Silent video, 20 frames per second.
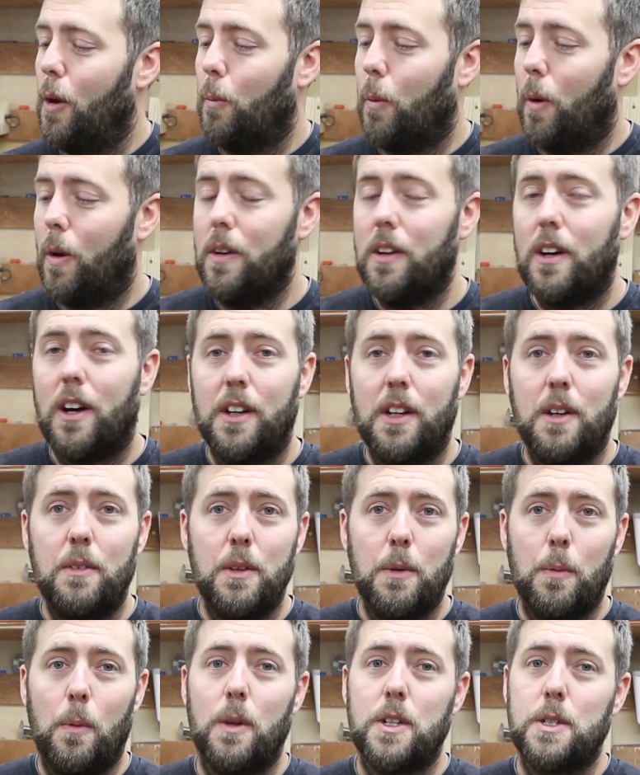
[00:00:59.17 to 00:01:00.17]
One, I
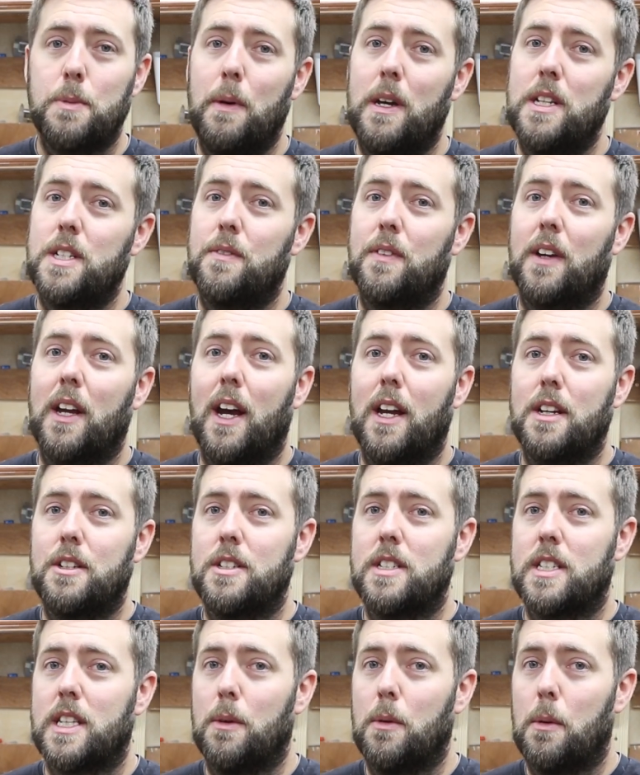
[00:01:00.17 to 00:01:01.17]
don't know what
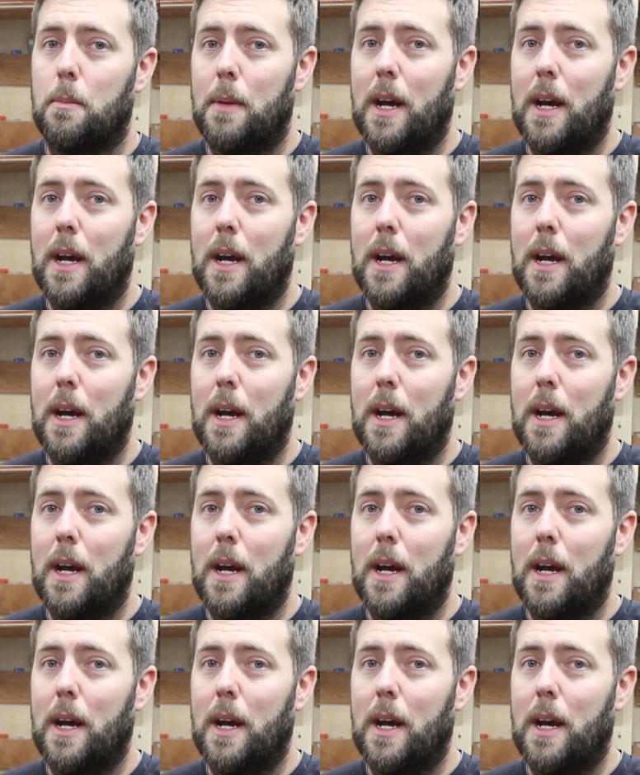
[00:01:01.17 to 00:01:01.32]
specifications they were